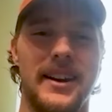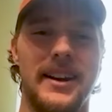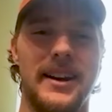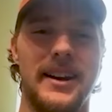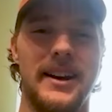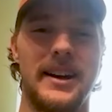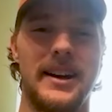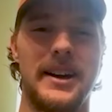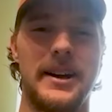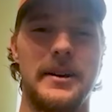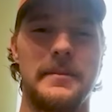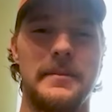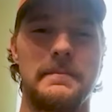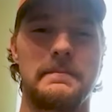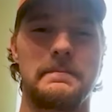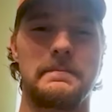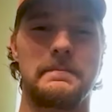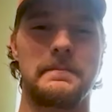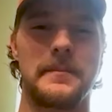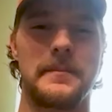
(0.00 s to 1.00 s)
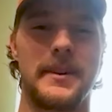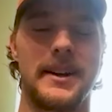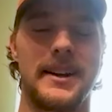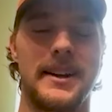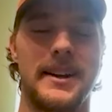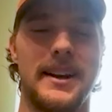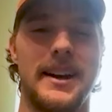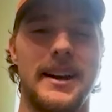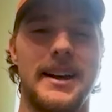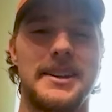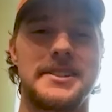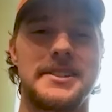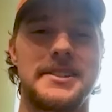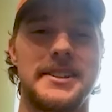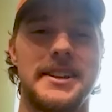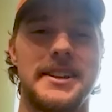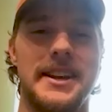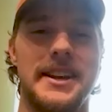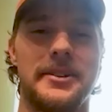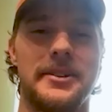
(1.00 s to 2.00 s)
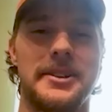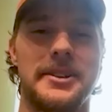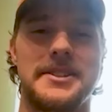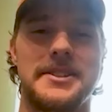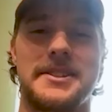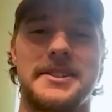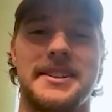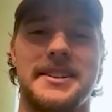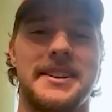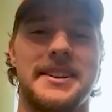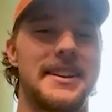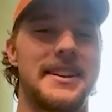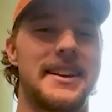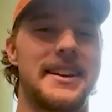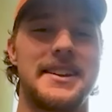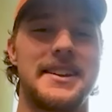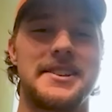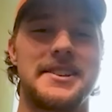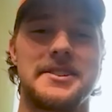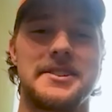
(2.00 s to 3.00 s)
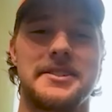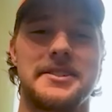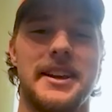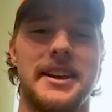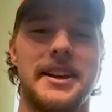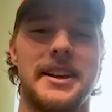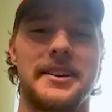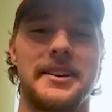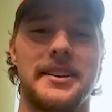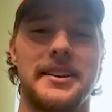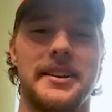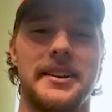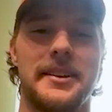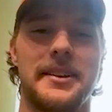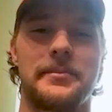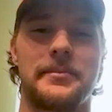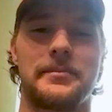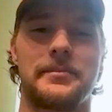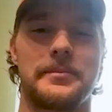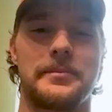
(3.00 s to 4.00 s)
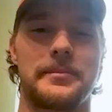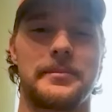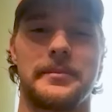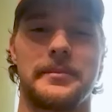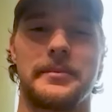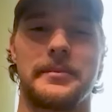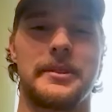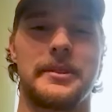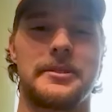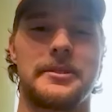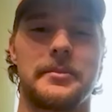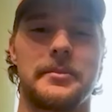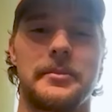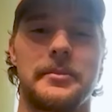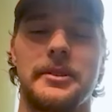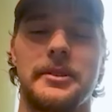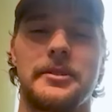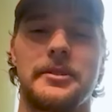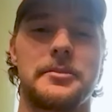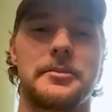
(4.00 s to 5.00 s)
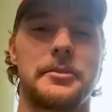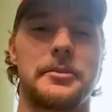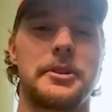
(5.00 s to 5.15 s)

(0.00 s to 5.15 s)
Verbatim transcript: Um, honestly, I was just like uh, some some